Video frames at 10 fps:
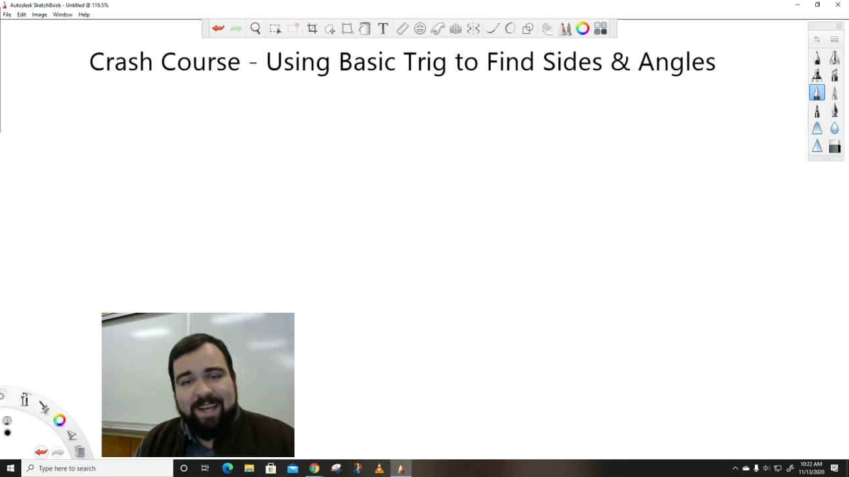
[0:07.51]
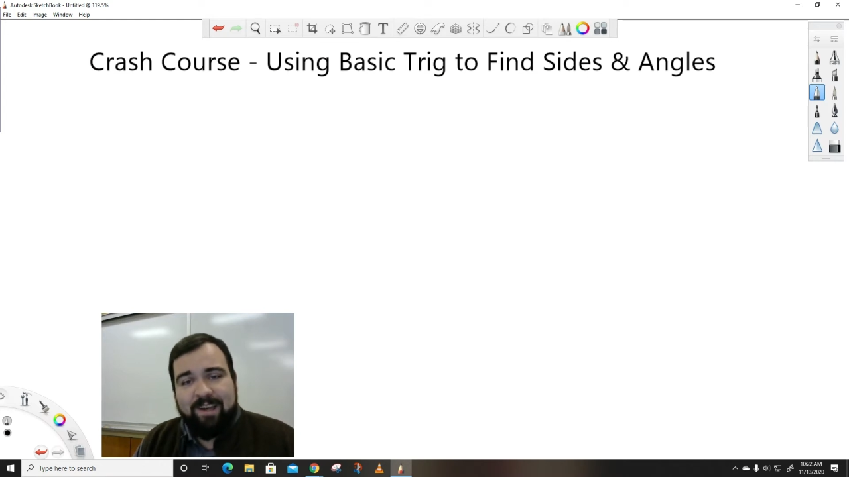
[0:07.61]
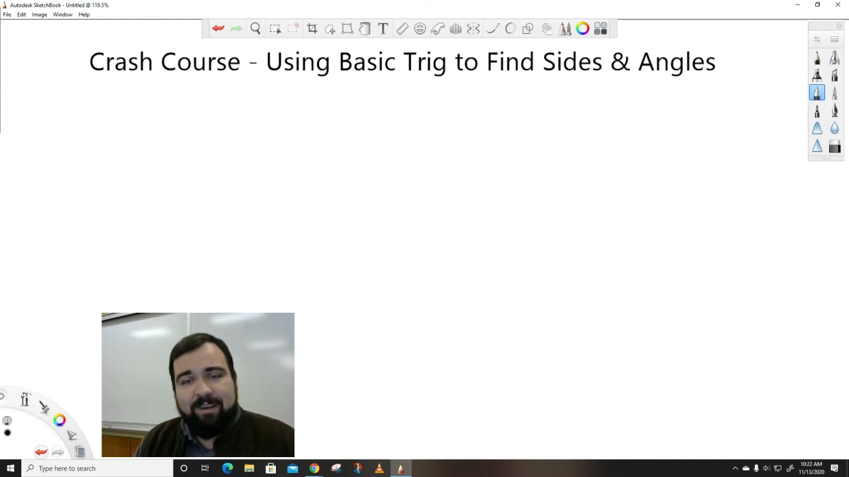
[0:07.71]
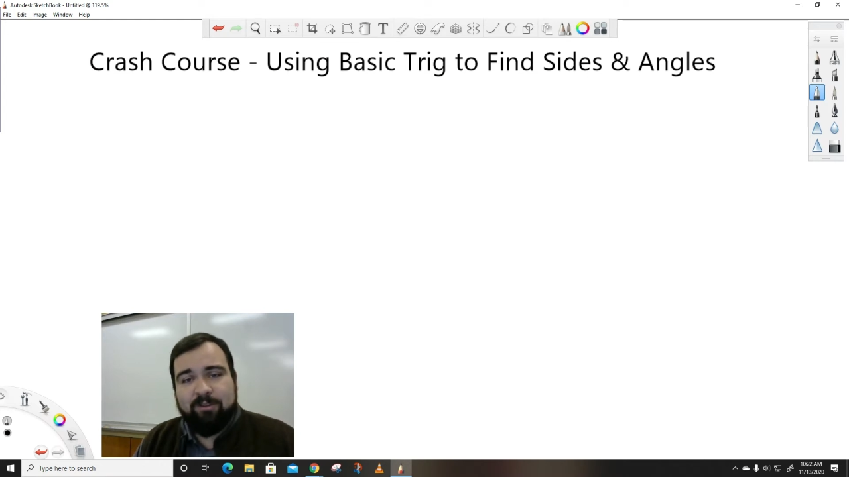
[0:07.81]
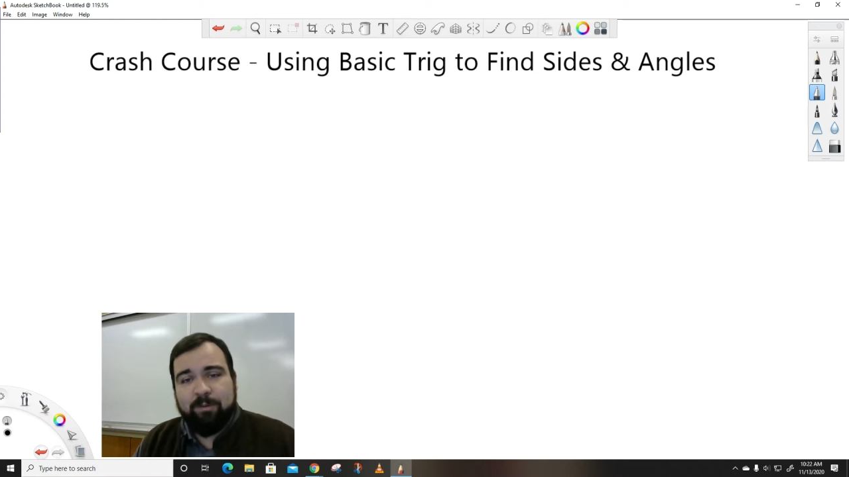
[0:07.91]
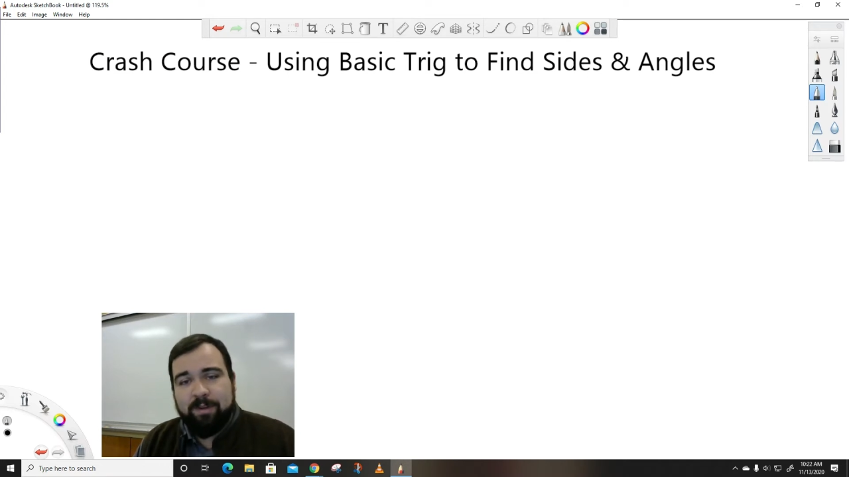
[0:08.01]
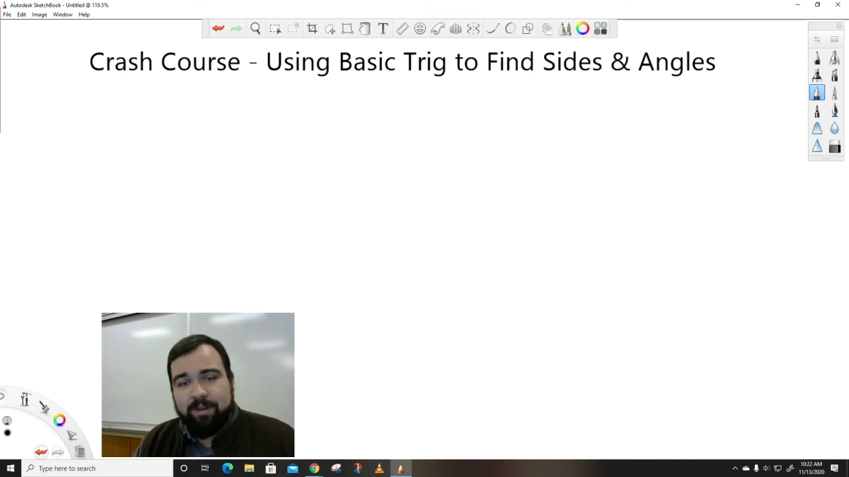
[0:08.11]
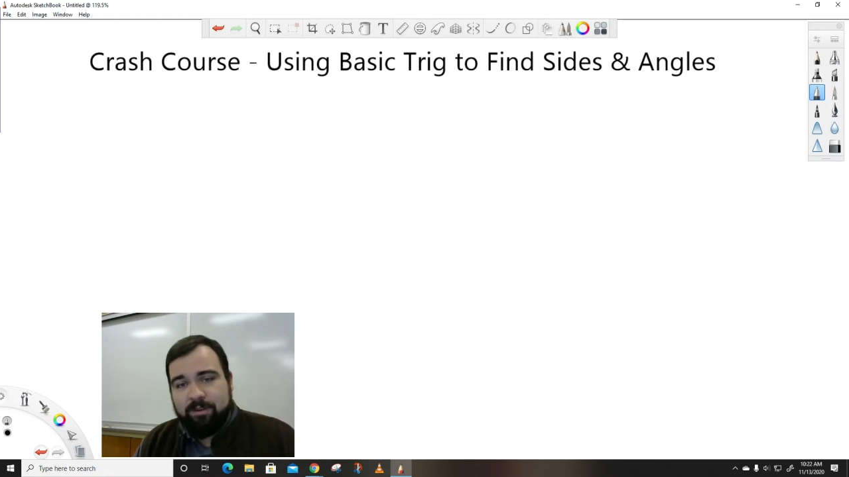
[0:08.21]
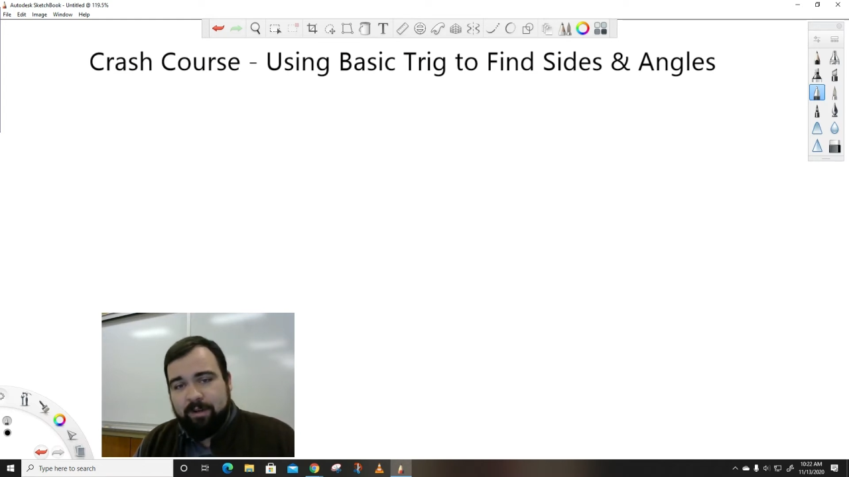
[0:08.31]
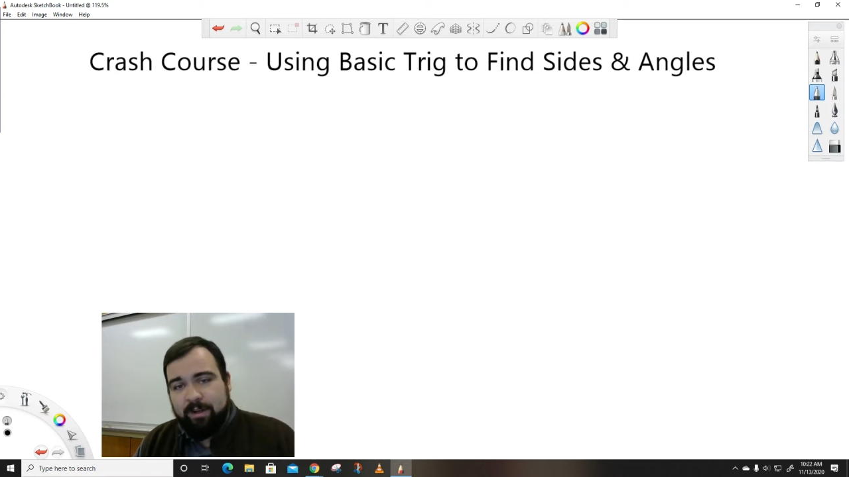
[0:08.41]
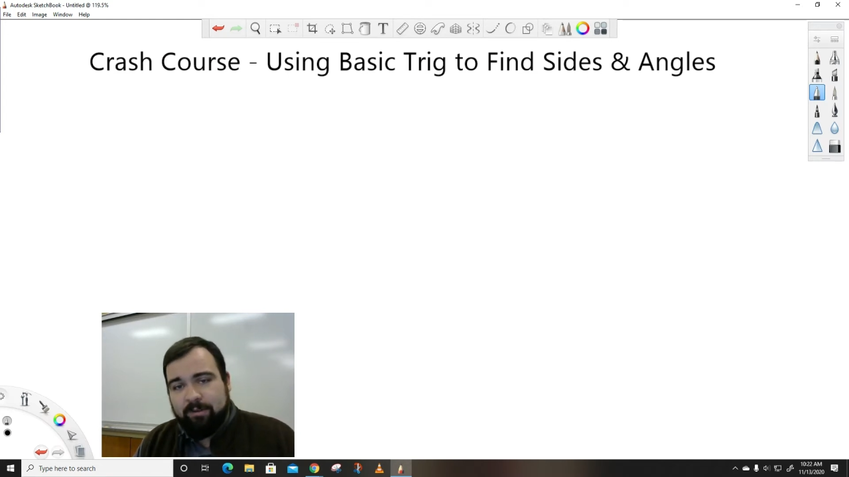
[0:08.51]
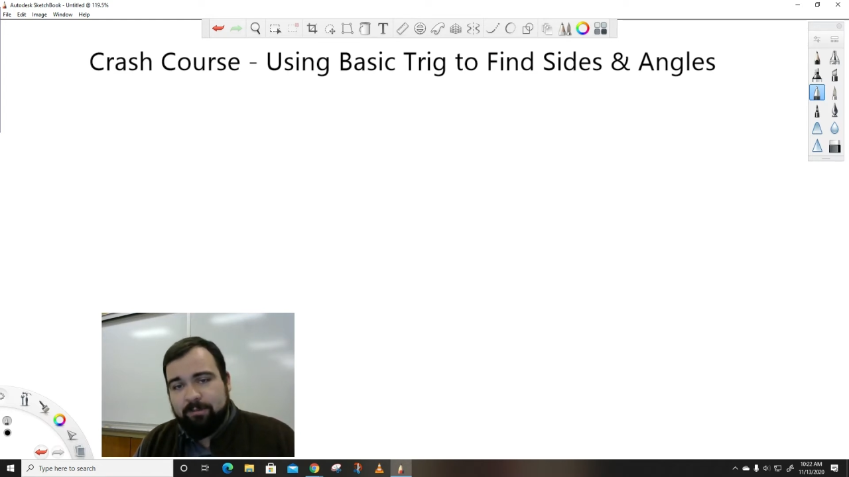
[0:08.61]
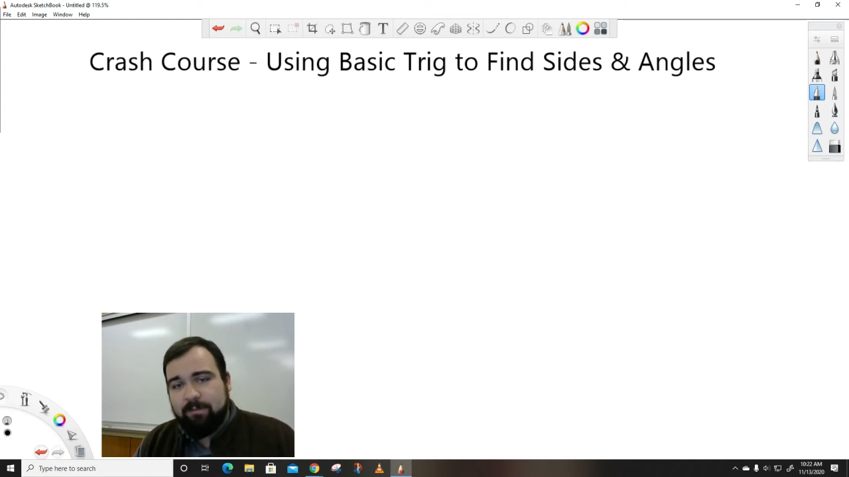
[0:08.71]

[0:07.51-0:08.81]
angles within a triangle.